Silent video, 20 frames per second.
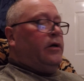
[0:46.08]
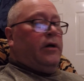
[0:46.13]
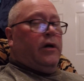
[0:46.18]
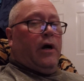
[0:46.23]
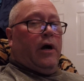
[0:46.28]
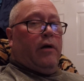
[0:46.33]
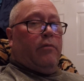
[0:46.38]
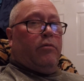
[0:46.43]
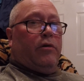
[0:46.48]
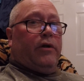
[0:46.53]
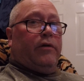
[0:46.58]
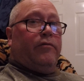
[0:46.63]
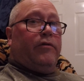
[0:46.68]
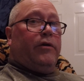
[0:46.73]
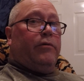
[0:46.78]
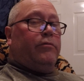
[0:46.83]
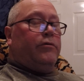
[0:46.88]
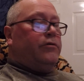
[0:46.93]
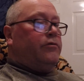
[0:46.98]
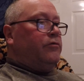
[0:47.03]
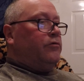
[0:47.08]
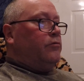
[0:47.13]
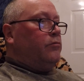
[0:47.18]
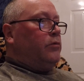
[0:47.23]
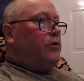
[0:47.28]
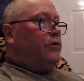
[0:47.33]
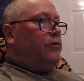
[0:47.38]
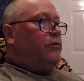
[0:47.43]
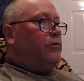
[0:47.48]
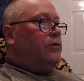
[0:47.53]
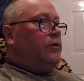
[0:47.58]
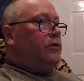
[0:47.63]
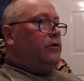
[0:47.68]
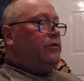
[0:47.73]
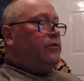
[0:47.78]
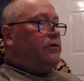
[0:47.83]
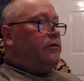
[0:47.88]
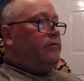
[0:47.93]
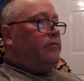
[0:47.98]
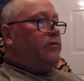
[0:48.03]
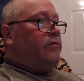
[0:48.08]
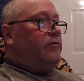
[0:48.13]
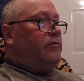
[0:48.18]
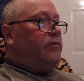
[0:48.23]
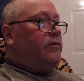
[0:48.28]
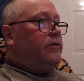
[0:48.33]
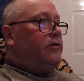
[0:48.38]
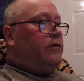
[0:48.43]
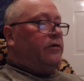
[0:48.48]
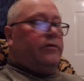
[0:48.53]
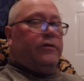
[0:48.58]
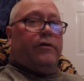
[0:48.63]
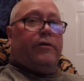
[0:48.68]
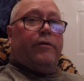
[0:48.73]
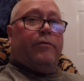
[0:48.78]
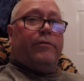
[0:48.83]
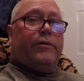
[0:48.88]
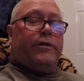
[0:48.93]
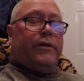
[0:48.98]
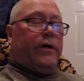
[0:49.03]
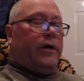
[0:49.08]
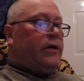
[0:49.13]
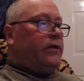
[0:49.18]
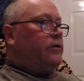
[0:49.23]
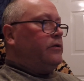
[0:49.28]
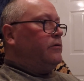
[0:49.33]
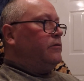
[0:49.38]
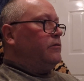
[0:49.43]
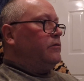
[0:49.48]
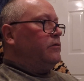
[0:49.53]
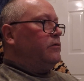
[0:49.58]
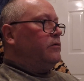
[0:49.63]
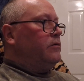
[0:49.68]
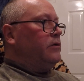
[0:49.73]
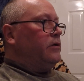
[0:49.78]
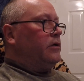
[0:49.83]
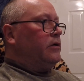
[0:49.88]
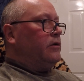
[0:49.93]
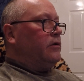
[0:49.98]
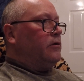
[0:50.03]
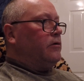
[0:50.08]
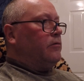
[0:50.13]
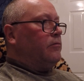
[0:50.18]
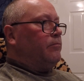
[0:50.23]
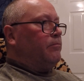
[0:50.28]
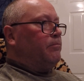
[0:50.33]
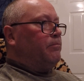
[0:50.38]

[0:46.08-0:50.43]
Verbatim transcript: I believed he was true blue conservative. Turns out he was not. Um,